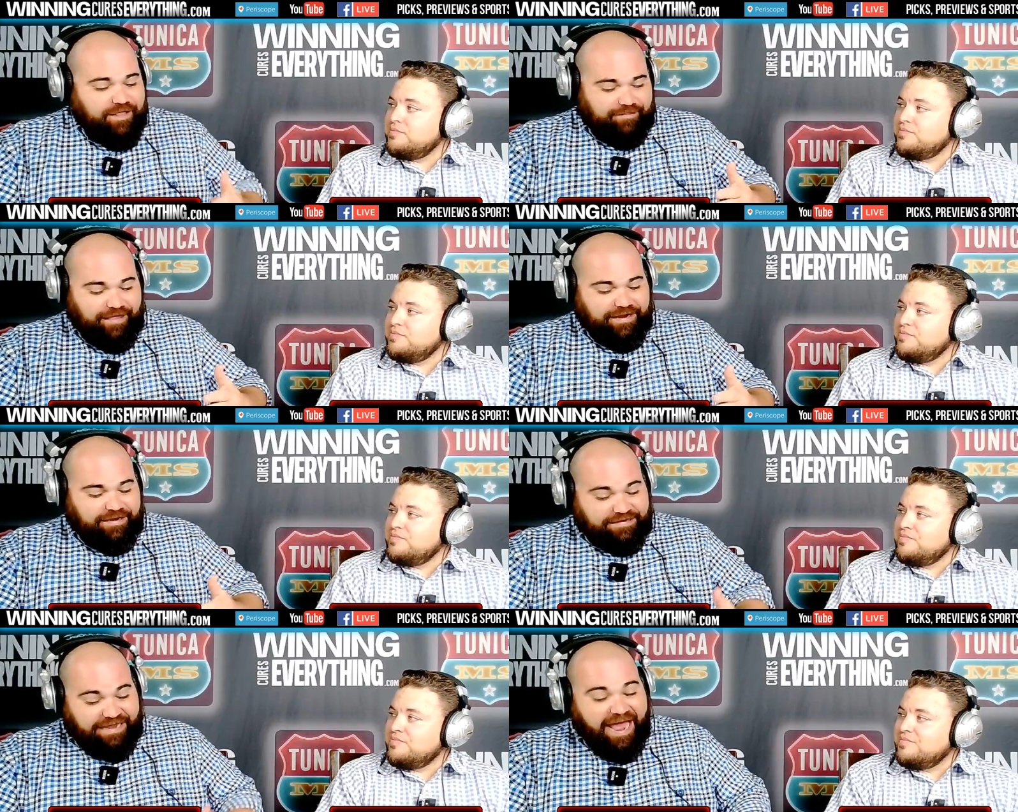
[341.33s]
Speaker 1: like
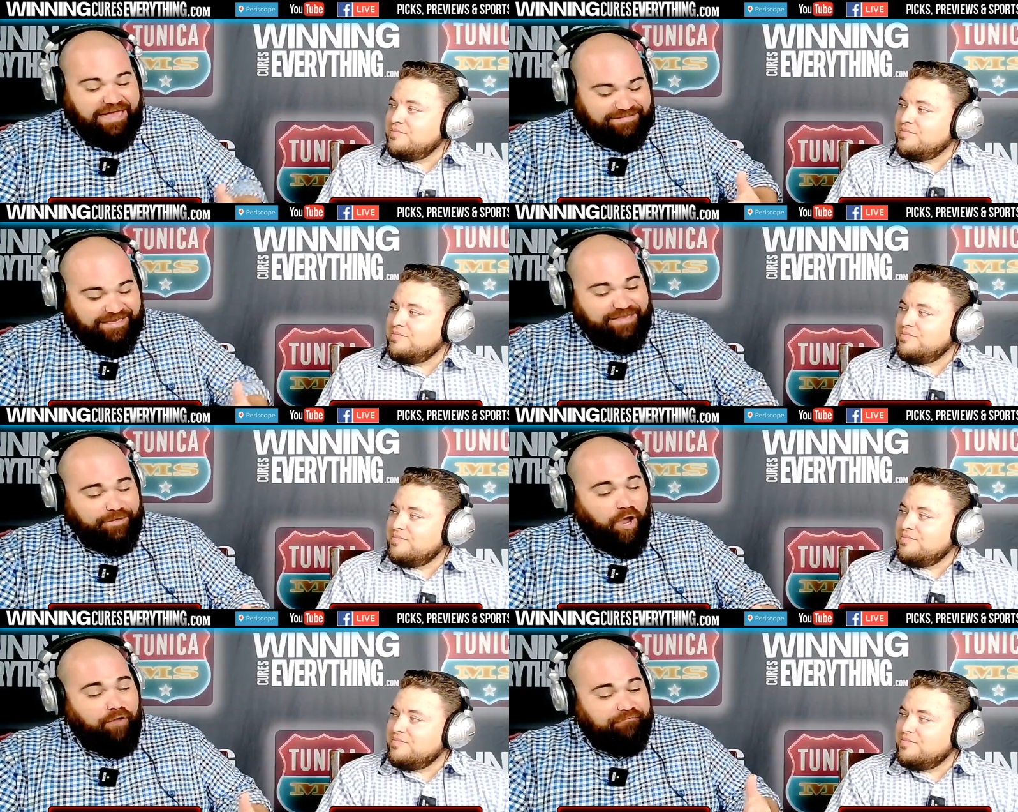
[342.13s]
guys getting
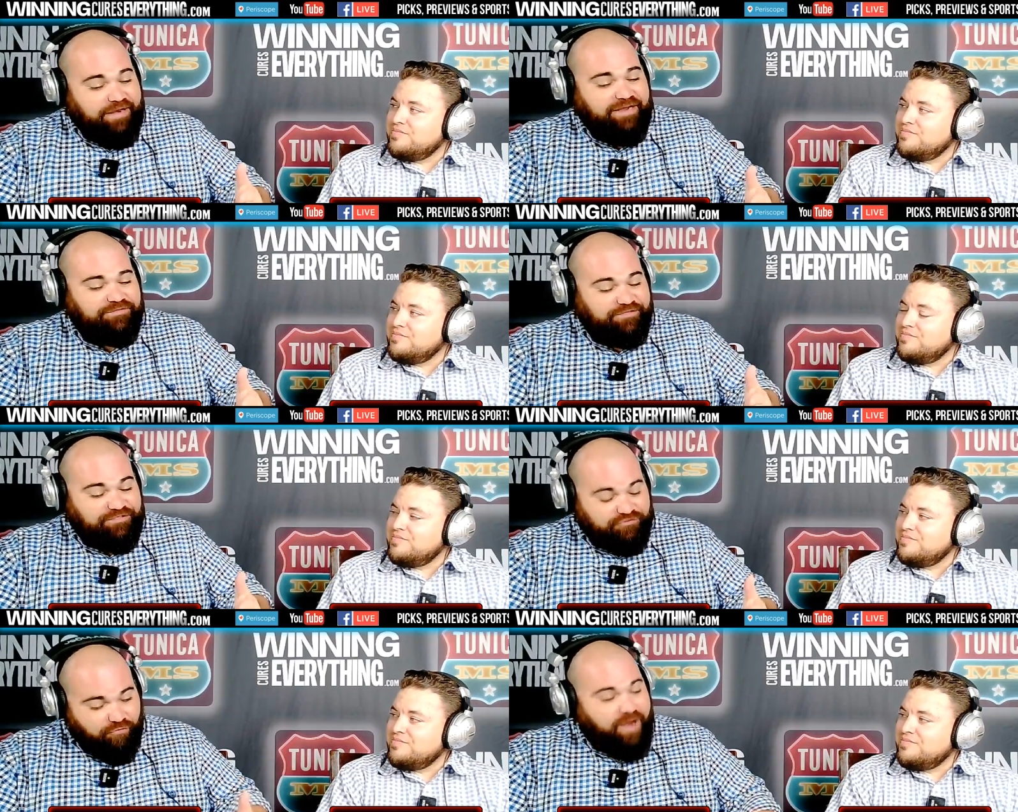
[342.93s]
off and actually
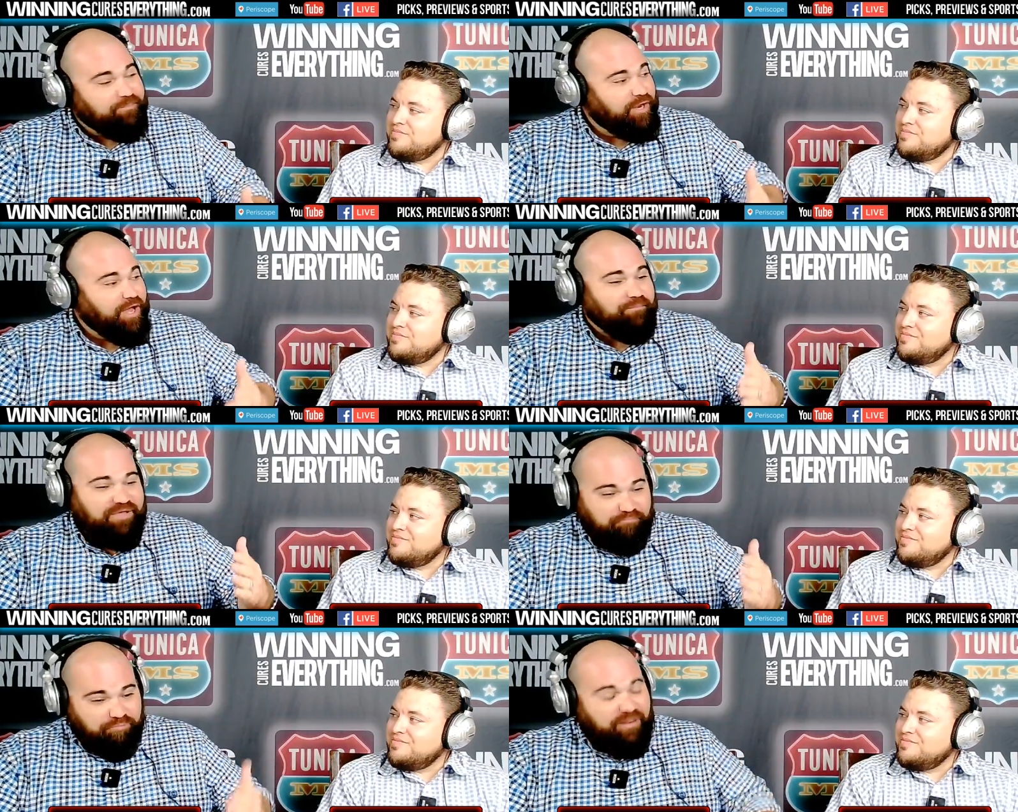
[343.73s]
striping up and
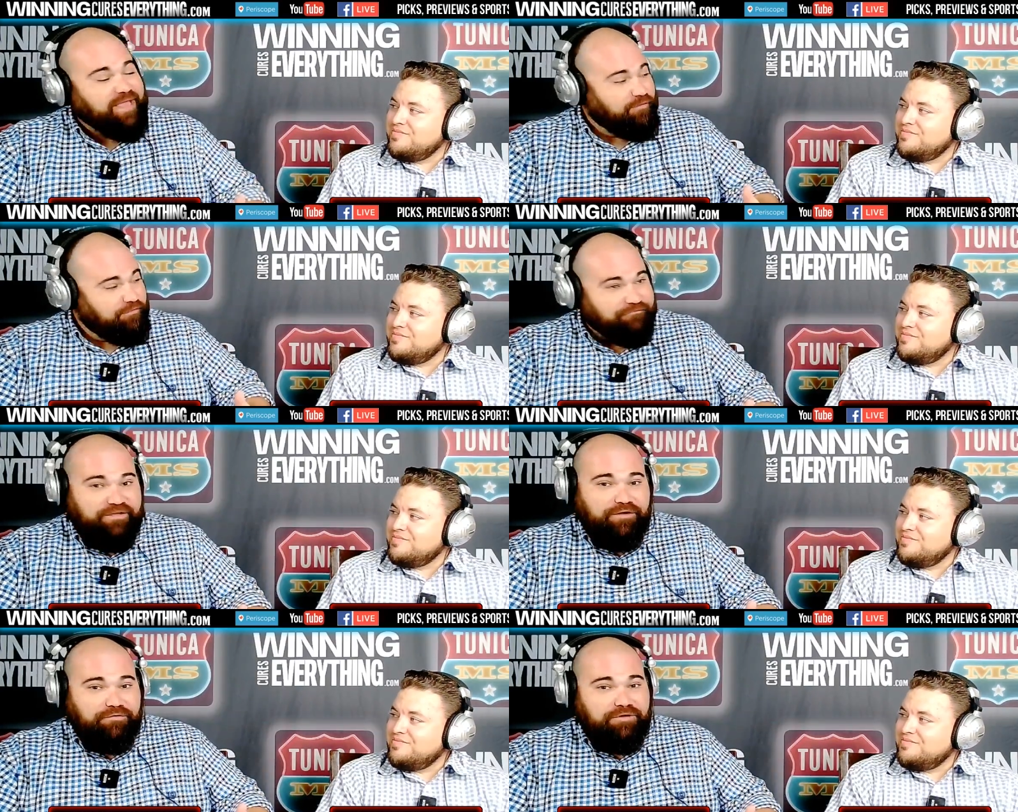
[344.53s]
playing on the field,